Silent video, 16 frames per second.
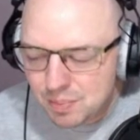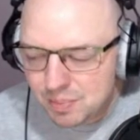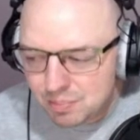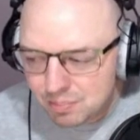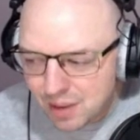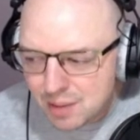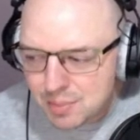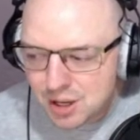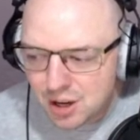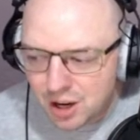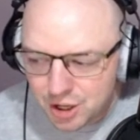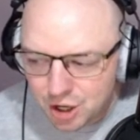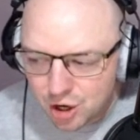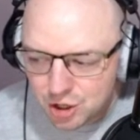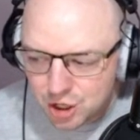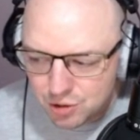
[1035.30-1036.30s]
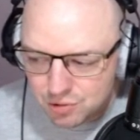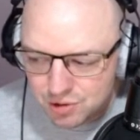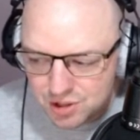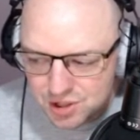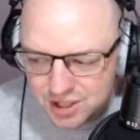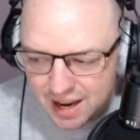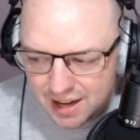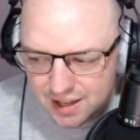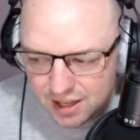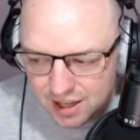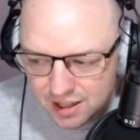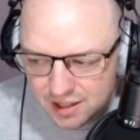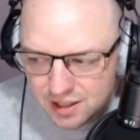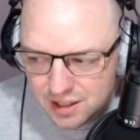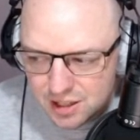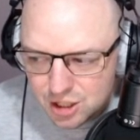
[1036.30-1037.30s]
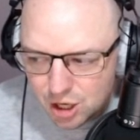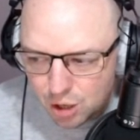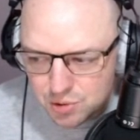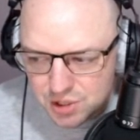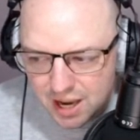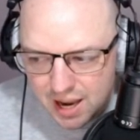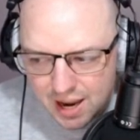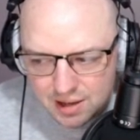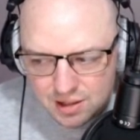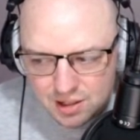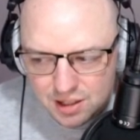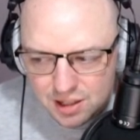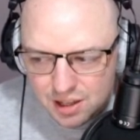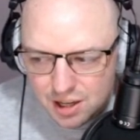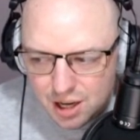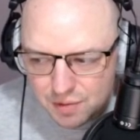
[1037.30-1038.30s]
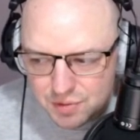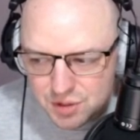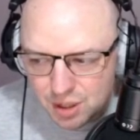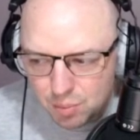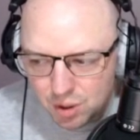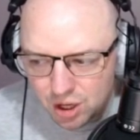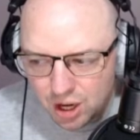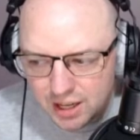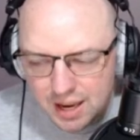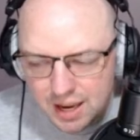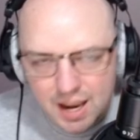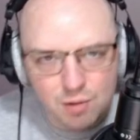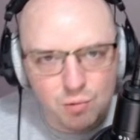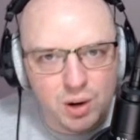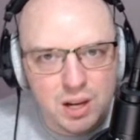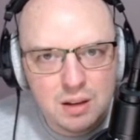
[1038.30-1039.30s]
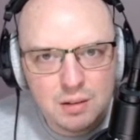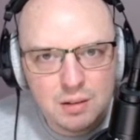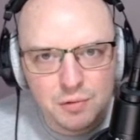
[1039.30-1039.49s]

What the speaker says: maybe I'd argue that Saka goes ahead of someone like Henry,